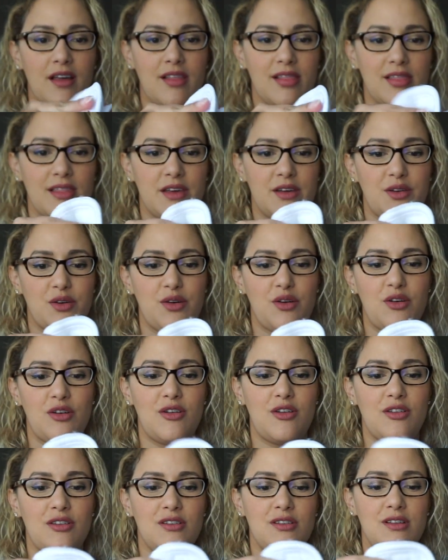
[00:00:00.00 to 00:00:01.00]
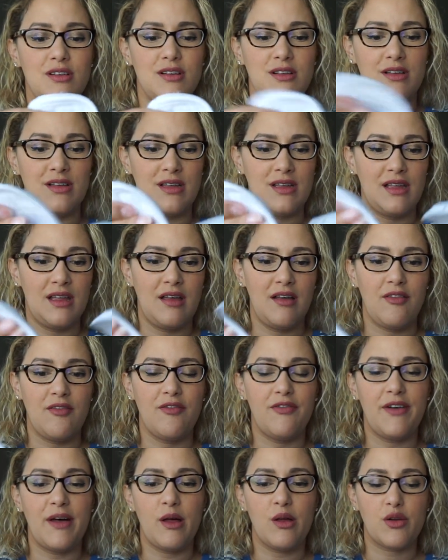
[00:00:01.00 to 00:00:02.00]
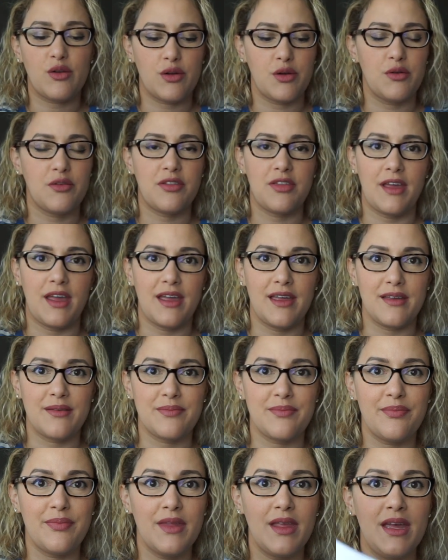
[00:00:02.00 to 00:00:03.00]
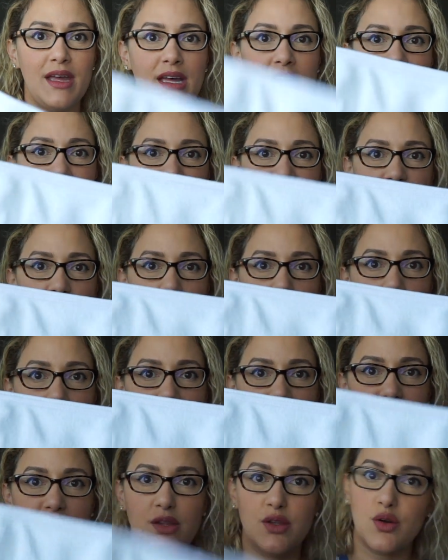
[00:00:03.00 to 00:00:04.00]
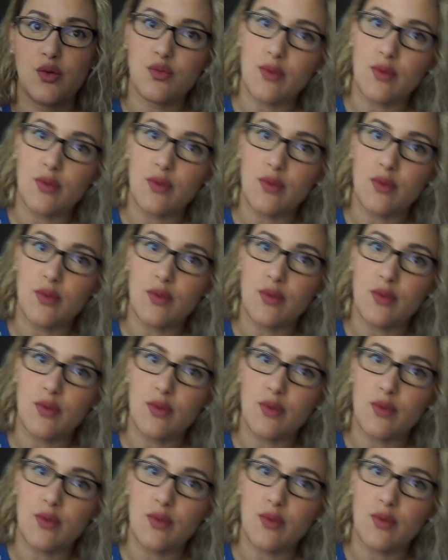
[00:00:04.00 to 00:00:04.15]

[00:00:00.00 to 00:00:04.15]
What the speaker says: little Velcro thing. So it's a little